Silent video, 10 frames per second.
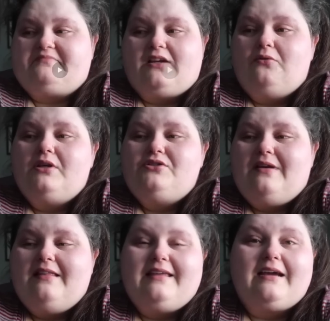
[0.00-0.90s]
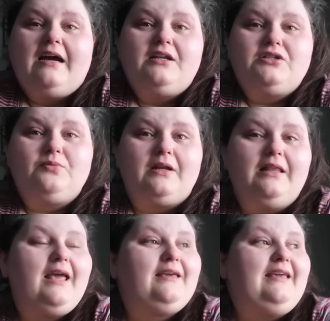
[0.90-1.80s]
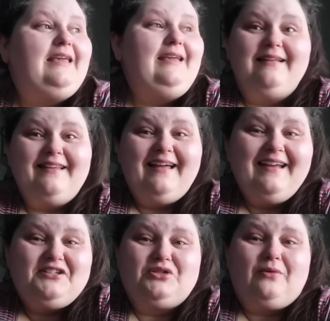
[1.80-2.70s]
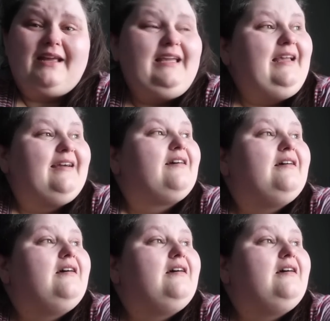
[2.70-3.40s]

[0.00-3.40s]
I don't want to do anything. I kind of just want to like eat. I just want to eat.